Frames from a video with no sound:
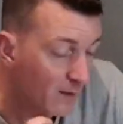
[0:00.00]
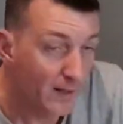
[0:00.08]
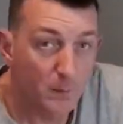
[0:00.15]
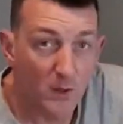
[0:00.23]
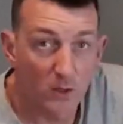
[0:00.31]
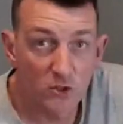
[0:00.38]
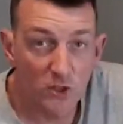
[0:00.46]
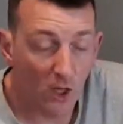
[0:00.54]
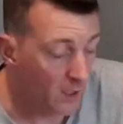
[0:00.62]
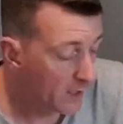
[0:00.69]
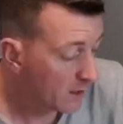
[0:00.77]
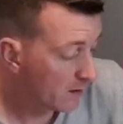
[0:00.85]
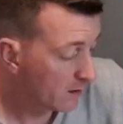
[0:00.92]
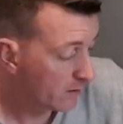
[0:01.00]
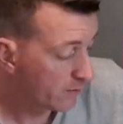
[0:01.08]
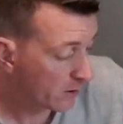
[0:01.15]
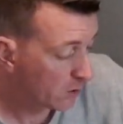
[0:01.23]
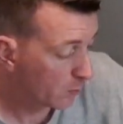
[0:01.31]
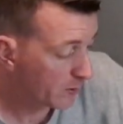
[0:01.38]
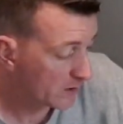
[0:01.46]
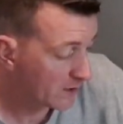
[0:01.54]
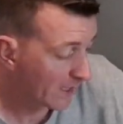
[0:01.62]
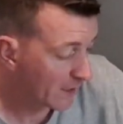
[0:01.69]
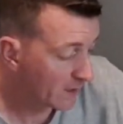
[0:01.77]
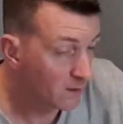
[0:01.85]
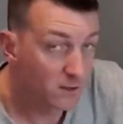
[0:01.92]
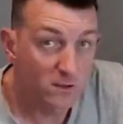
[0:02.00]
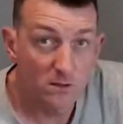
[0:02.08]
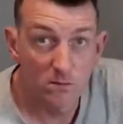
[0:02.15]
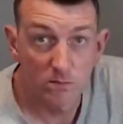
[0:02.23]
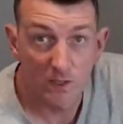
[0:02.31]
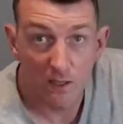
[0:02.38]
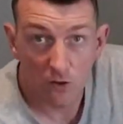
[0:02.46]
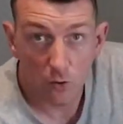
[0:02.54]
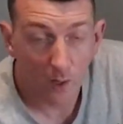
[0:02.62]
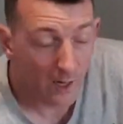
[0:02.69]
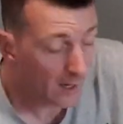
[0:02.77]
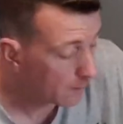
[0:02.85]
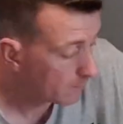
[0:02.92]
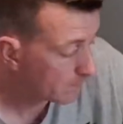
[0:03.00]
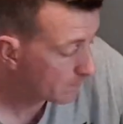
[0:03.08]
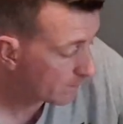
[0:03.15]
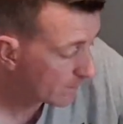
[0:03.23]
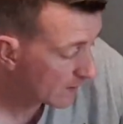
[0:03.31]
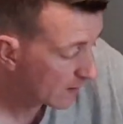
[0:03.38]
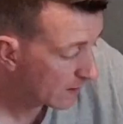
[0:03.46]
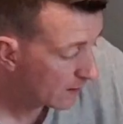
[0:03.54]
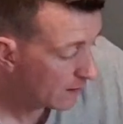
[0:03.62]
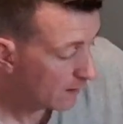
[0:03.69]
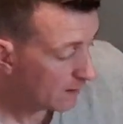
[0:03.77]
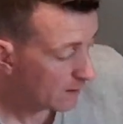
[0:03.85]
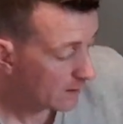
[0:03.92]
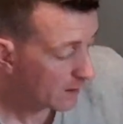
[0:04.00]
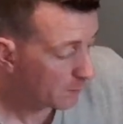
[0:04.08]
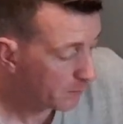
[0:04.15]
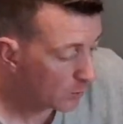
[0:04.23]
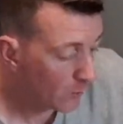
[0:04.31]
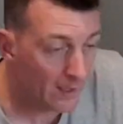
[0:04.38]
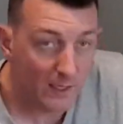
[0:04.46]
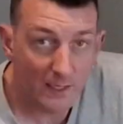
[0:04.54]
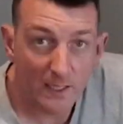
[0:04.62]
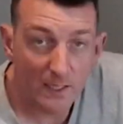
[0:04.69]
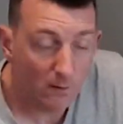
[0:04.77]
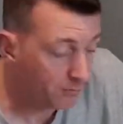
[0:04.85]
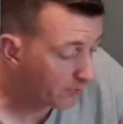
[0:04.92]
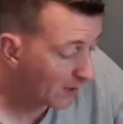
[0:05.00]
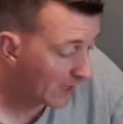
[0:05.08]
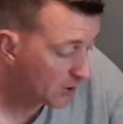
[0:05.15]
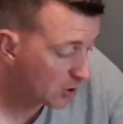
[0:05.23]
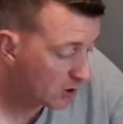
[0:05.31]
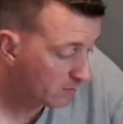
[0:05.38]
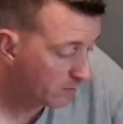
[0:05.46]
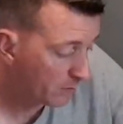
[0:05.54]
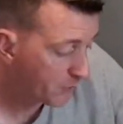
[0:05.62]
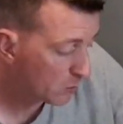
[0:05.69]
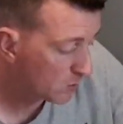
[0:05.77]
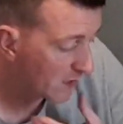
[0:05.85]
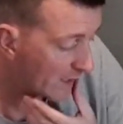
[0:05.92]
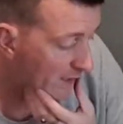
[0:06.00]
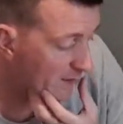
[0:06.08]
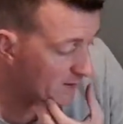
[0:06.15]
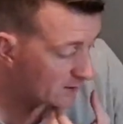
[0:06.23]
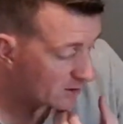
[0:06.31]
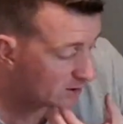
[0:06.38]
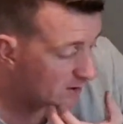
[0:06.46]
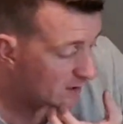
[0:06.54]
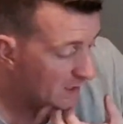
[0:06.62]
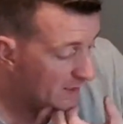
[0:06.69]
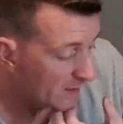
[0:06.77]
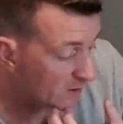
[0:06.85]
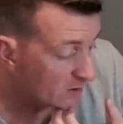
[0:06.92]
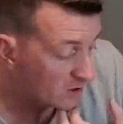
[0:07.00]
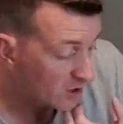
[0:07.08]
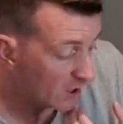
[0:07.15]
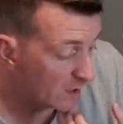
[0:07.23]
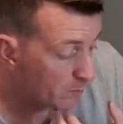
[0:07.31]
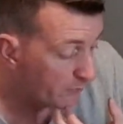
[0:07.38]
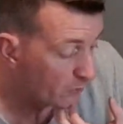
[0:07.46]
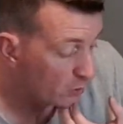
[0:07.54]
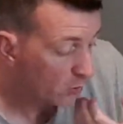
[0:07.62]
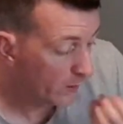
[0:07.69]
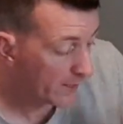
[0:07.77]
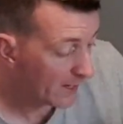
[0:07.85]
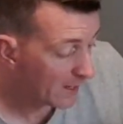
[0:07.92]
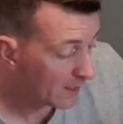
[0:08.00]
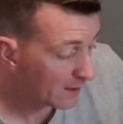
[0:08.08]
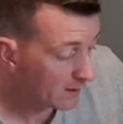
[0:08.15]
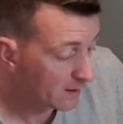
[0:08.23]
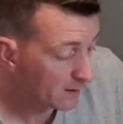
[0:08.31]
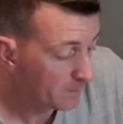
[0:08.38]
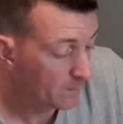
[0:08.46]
That'll be on solid for a couple of seconds, then it'll go out. Then a blue LED will flash for a few seconds and then go solid before going out.